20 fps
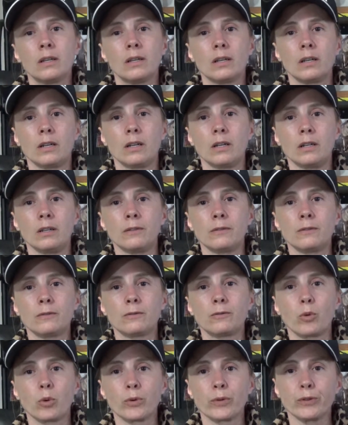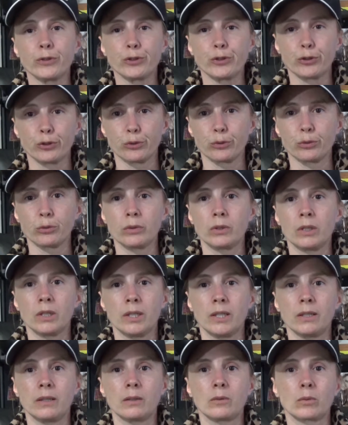for the zoo.
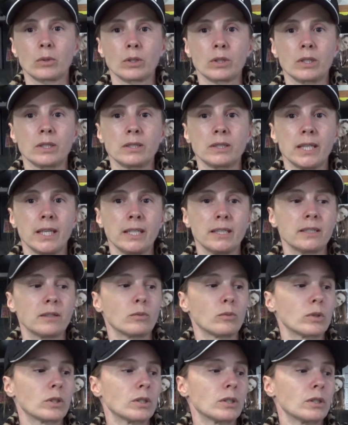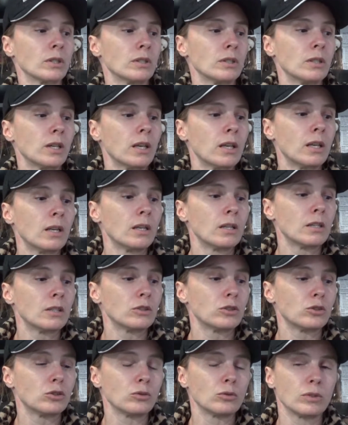And then we're going to take and we're going to
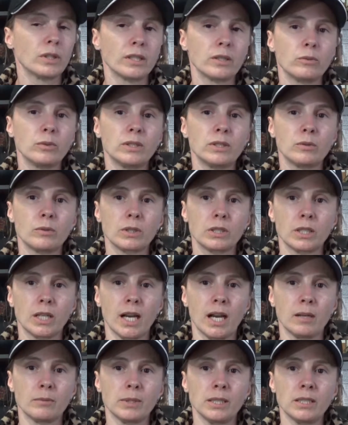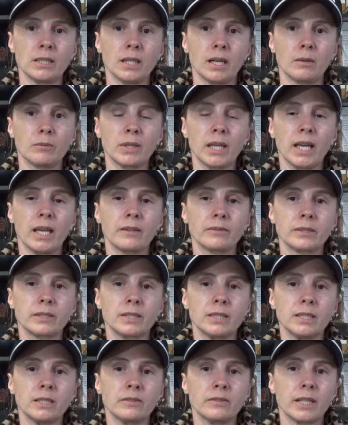do like we did with Tommy. I'm going to have to
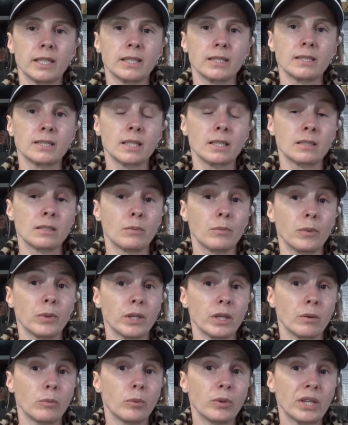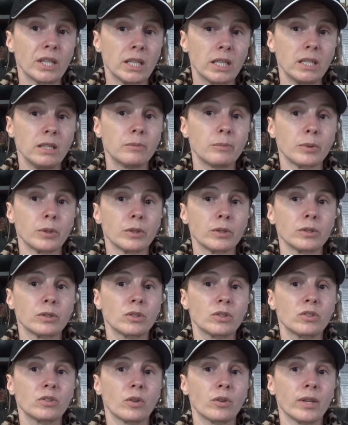see if I can set something up with the
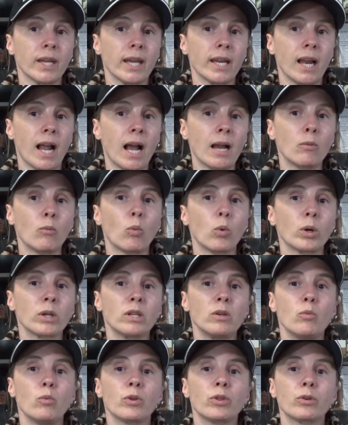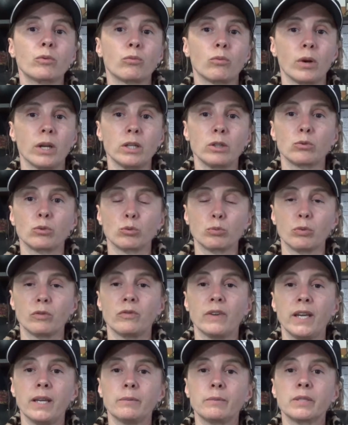keepers so that I'm working with the right group
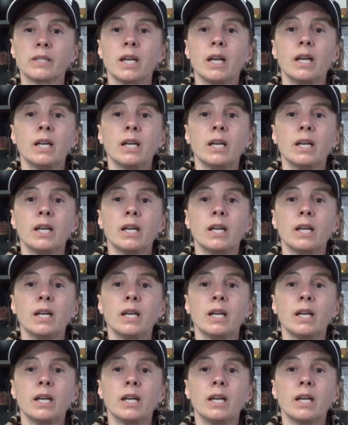of apes.